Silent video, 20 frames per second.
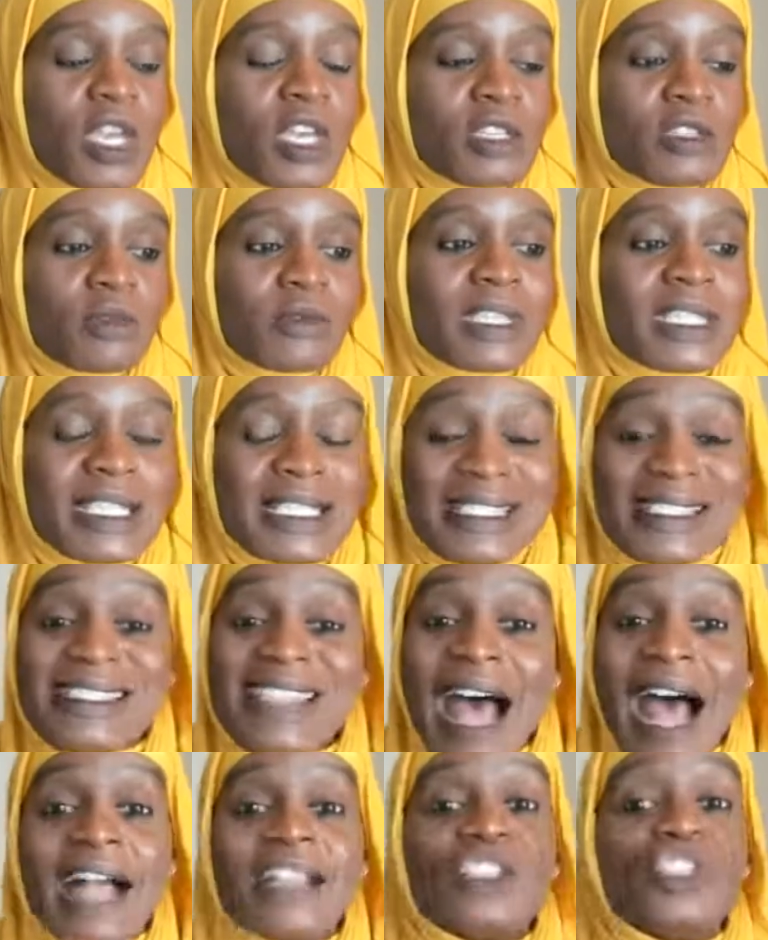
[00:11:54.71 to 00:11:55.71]
So this is
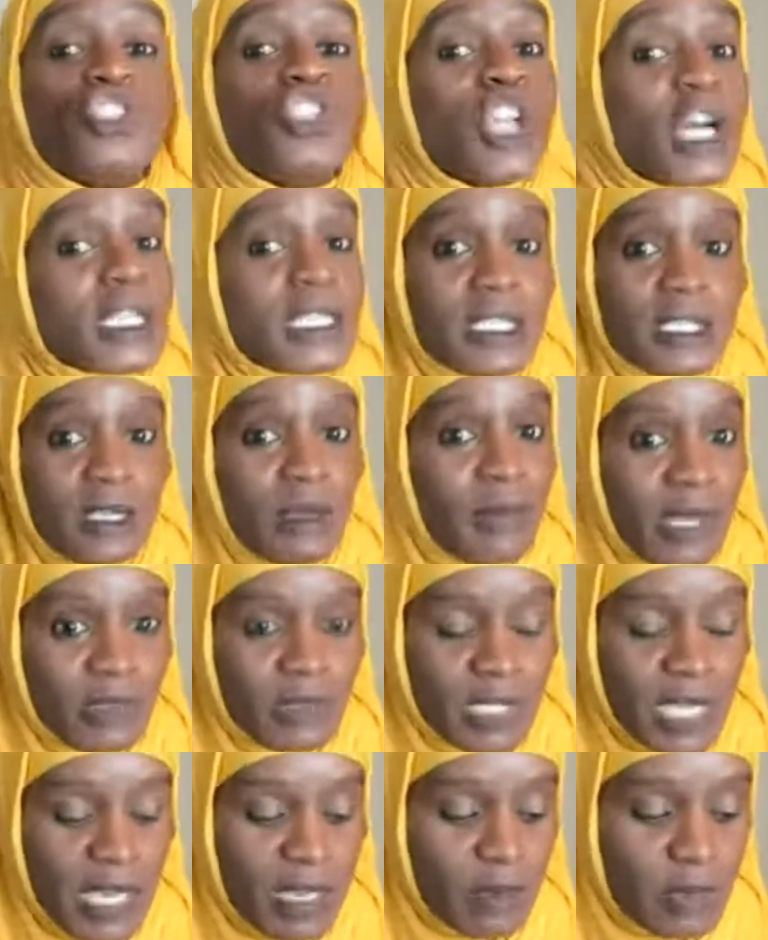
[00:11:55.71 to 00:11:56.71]
not just
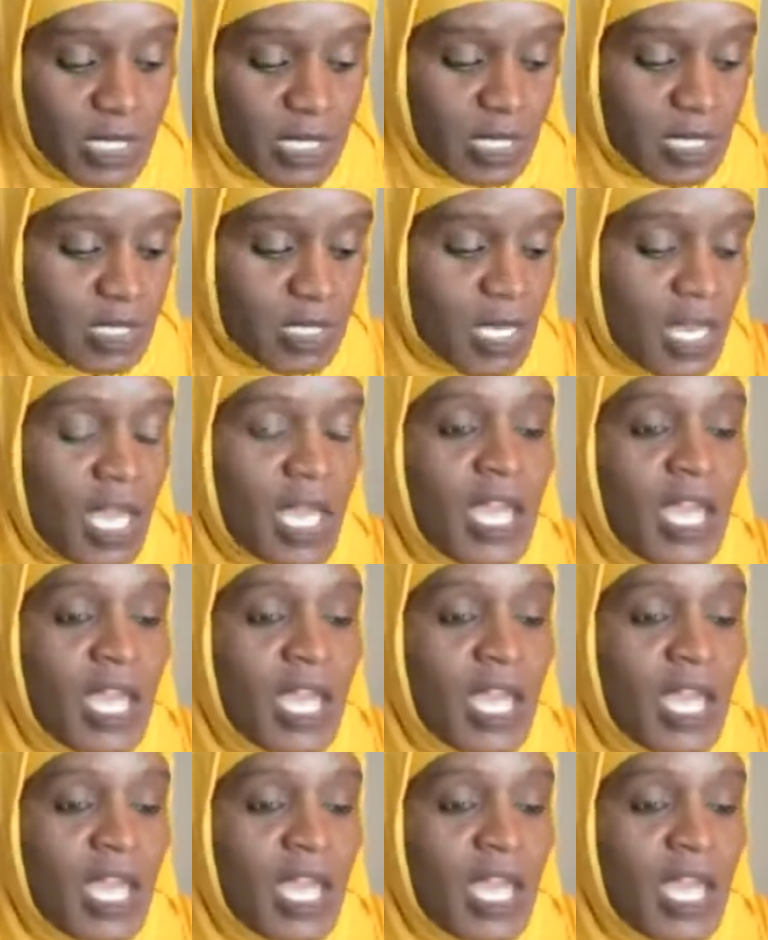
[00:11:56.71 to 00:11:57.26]
about diabetes,